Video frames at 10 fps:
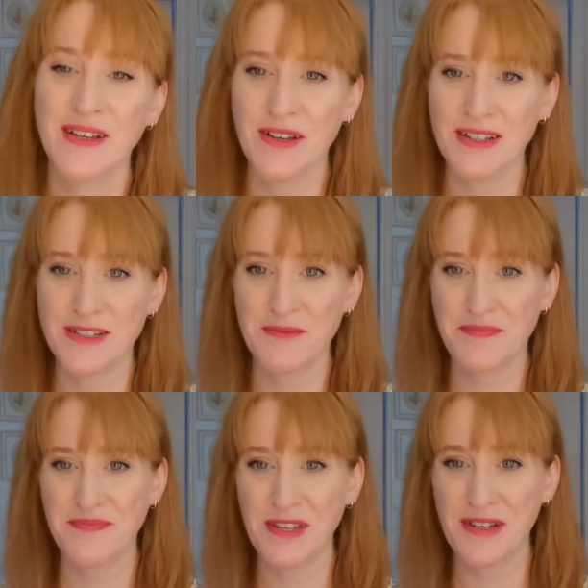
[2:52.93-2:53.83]
Good.
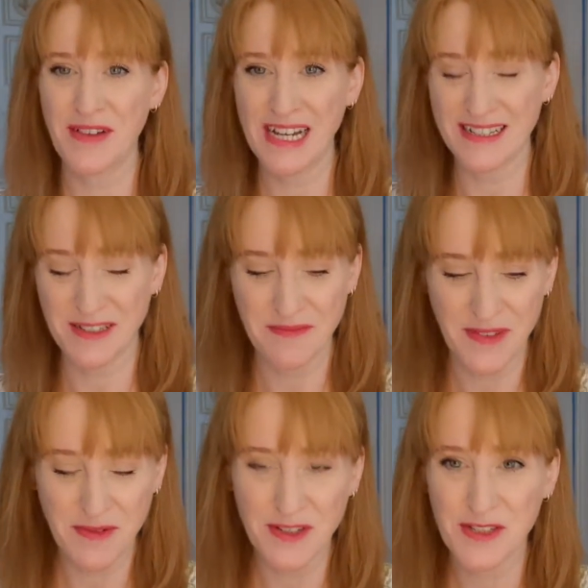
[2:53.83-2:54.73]

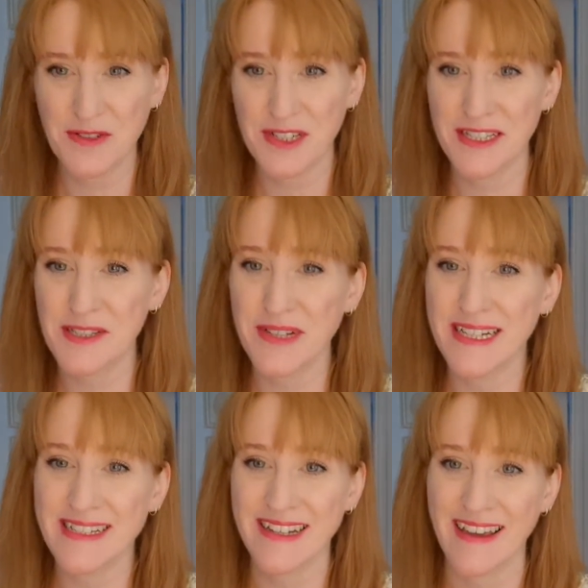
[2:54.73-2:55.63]
Was short and sweet
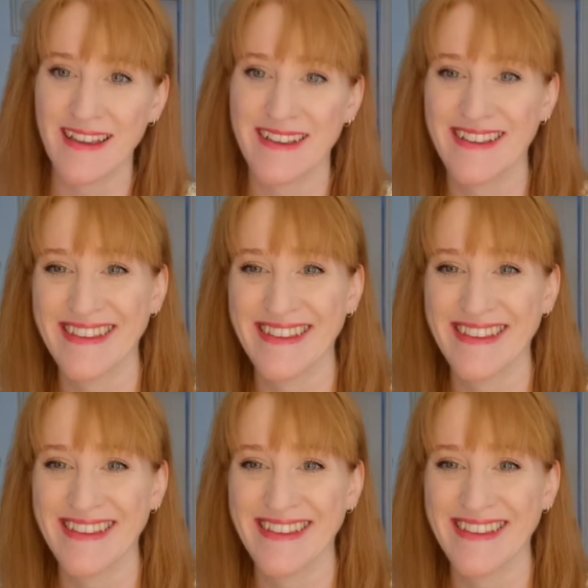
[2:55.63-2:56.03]
today.